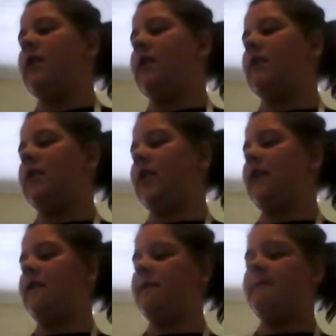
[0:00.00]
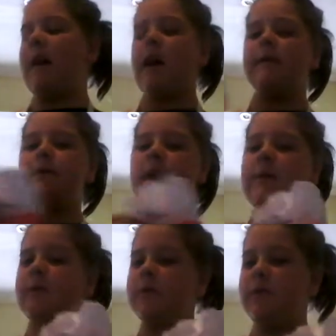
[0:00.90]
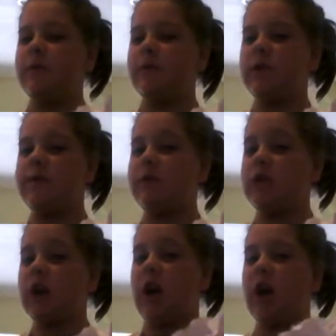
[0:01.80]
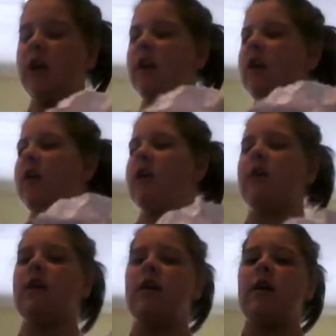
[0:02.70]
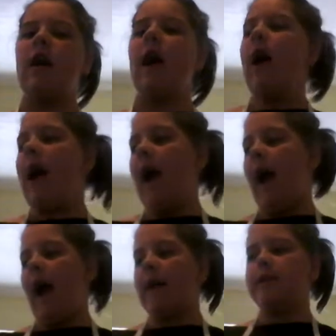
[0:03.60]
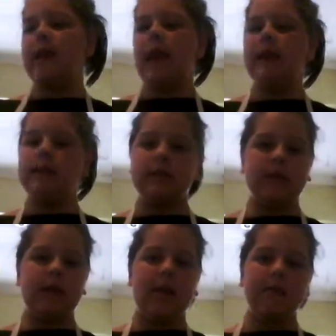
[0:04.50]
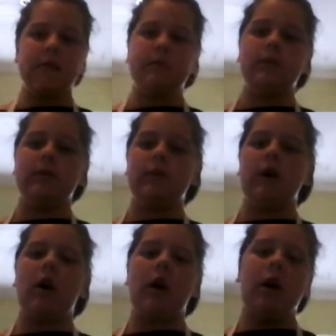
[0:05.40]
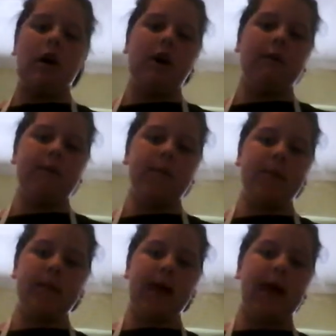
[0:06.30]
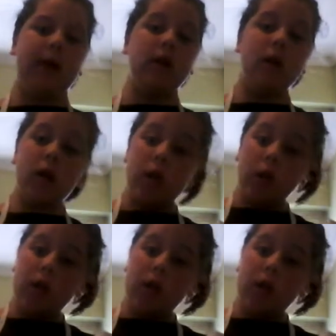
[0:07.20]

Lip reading: going to need 5 tablespoons of sugar, and 8 tablespoons of plain